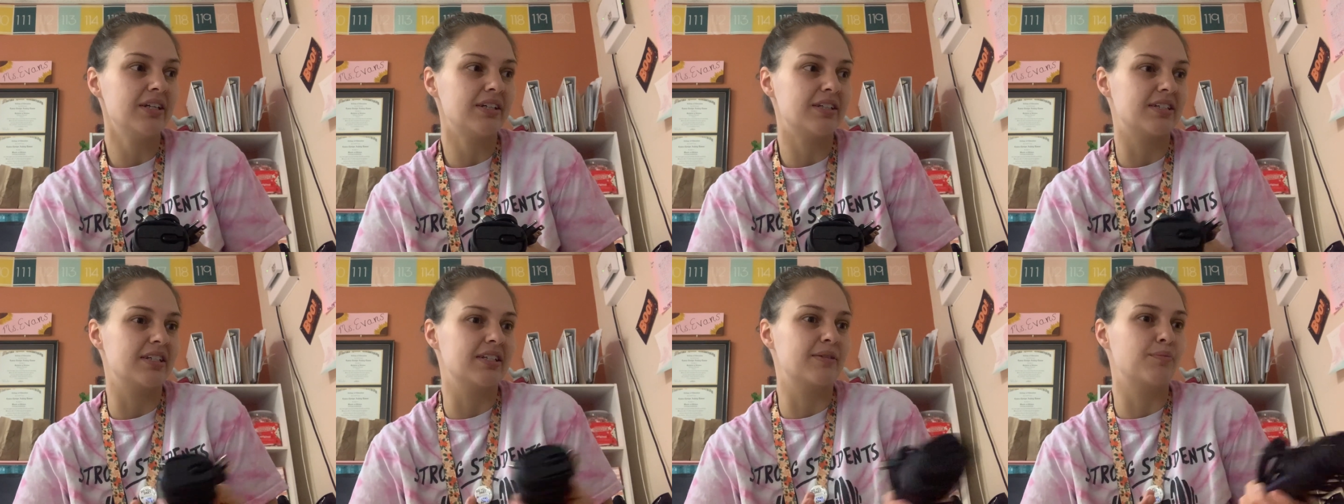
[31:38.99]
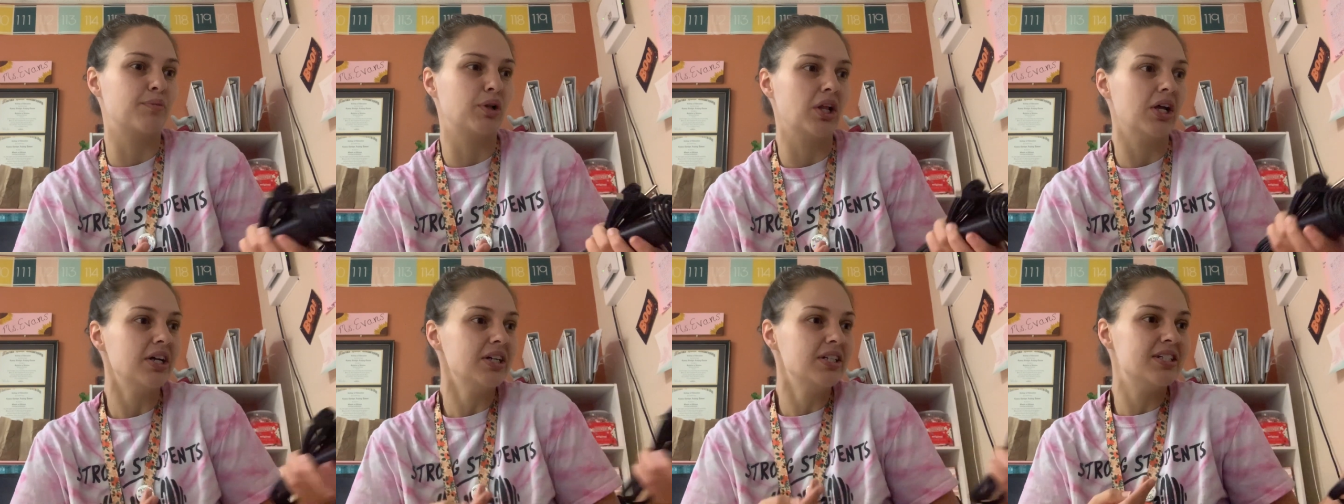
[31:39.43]
Because it's
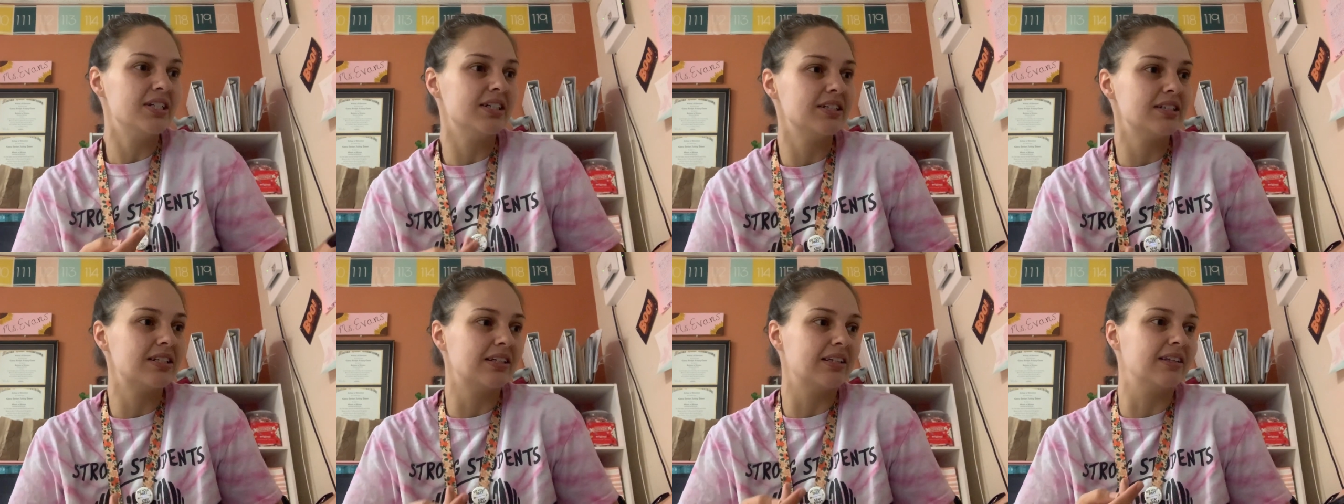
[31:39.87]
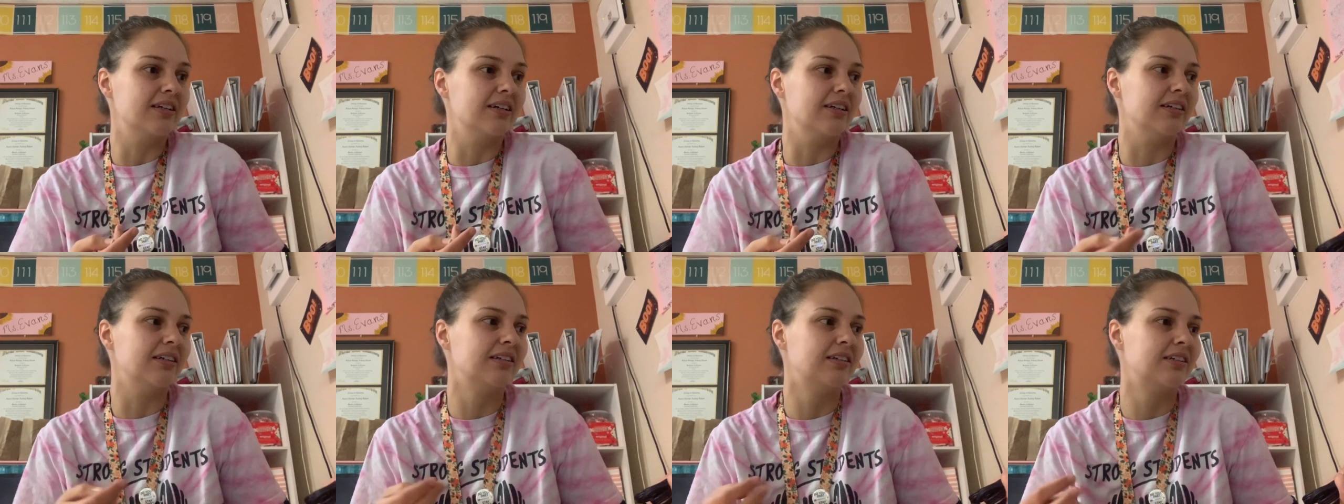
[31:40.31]
plugged into
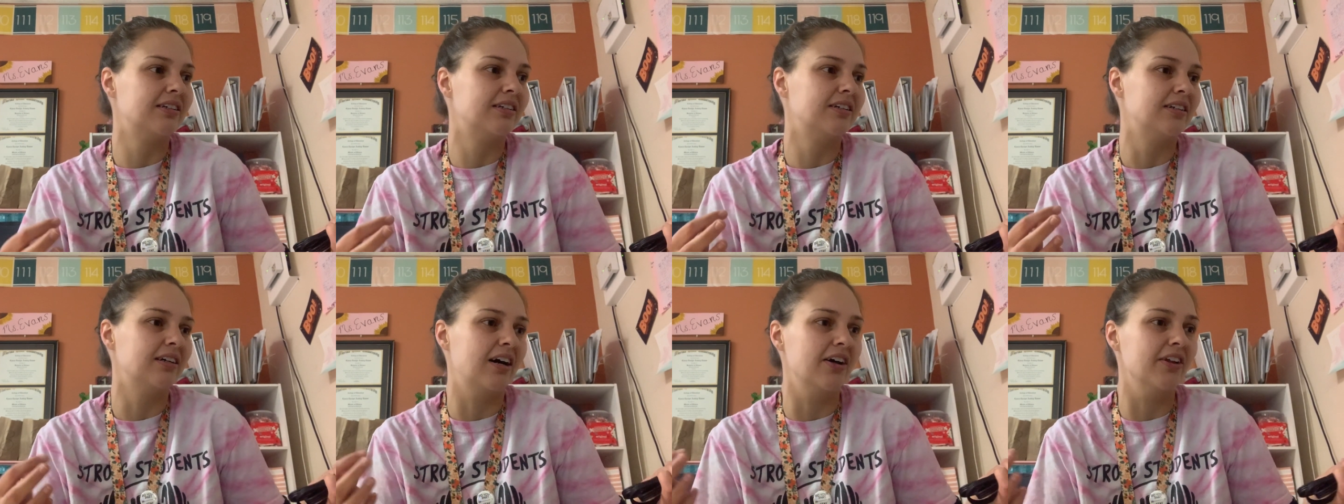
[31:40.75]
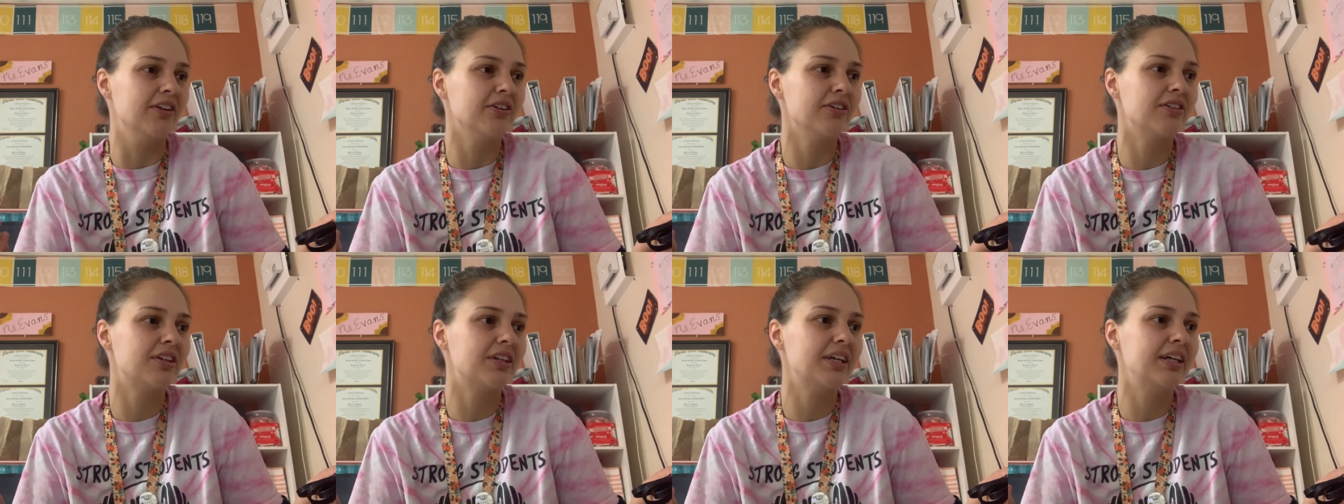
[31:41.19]
the other
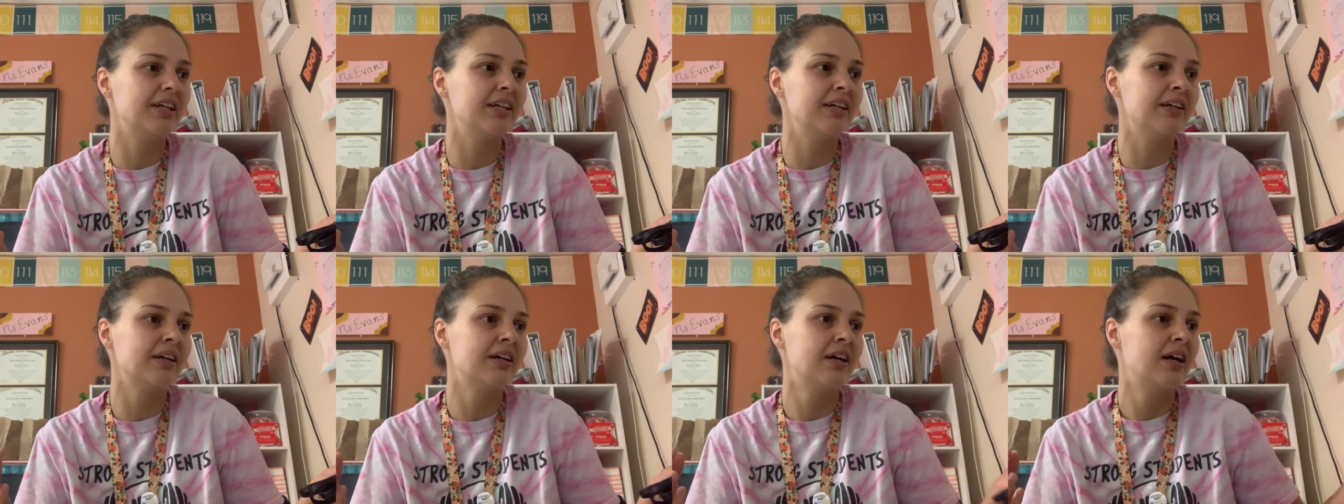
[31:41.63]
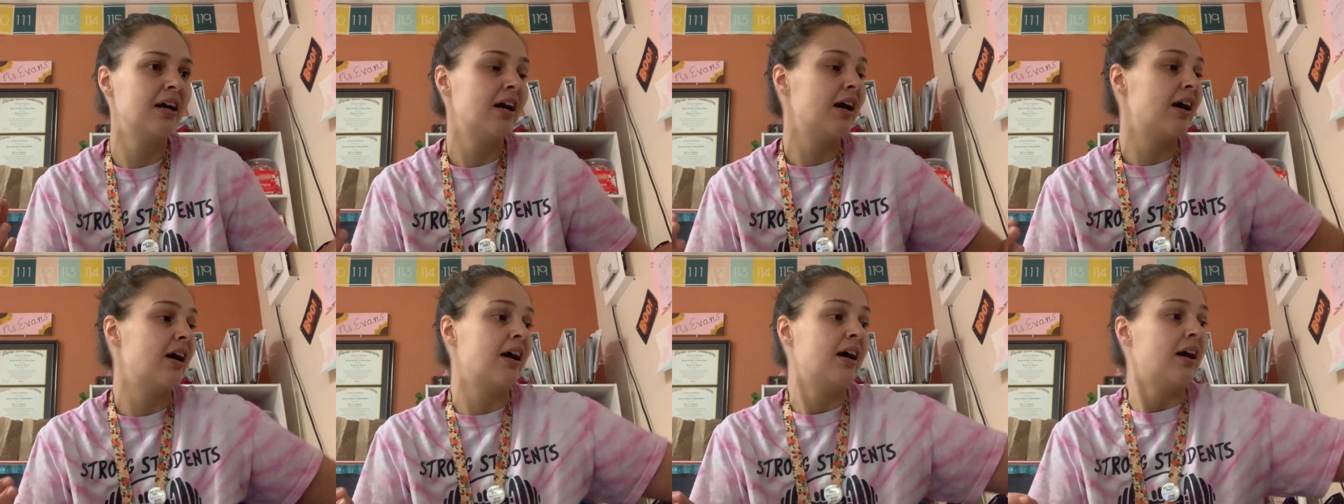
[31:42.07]
thing.
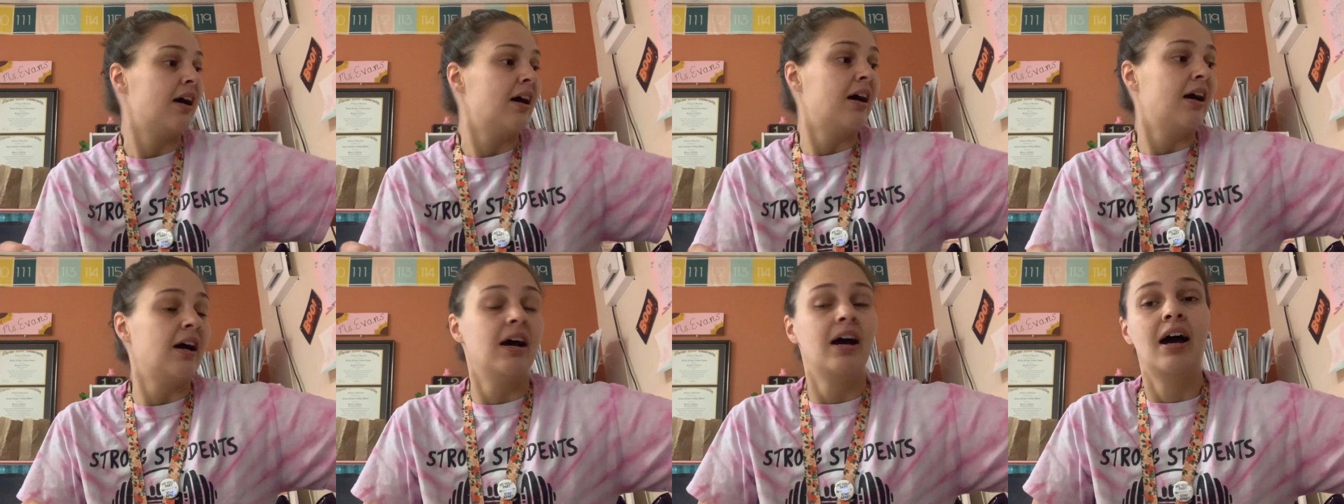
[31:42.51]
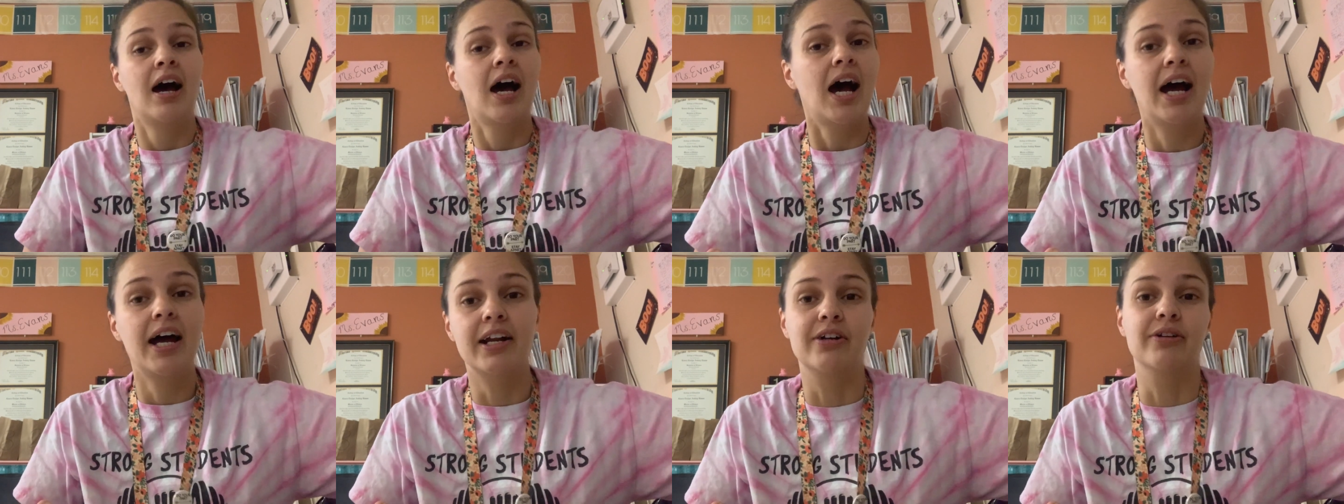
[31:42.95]

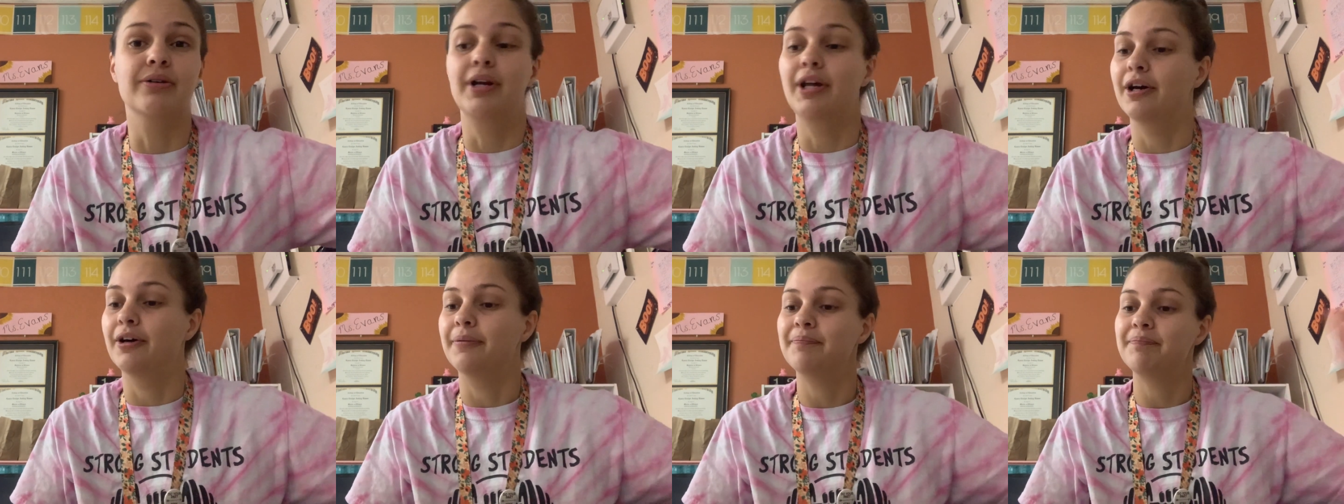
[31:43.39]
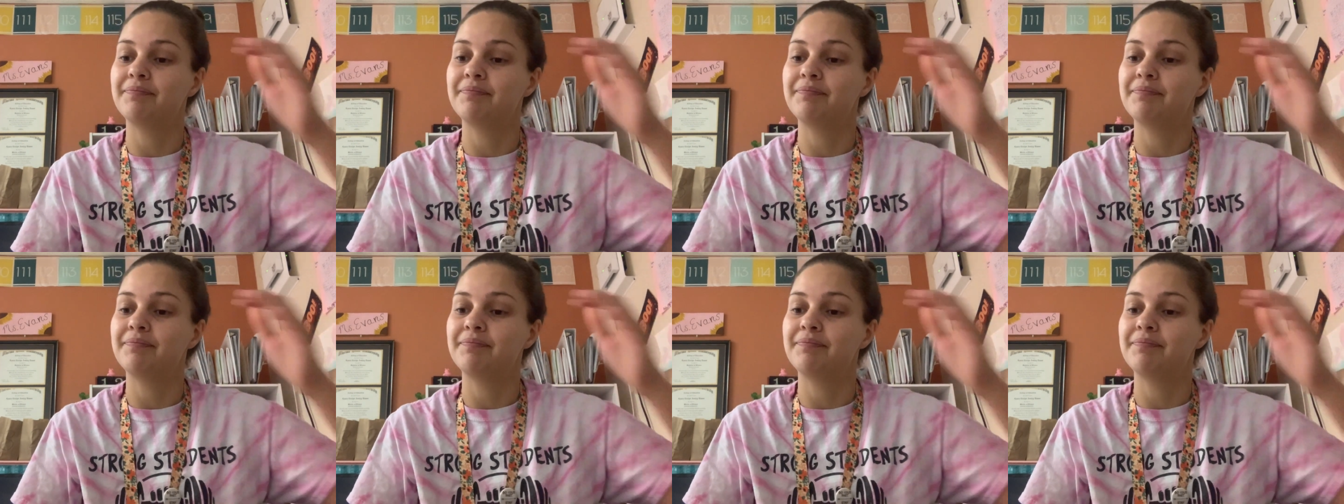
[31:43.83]
I don't know.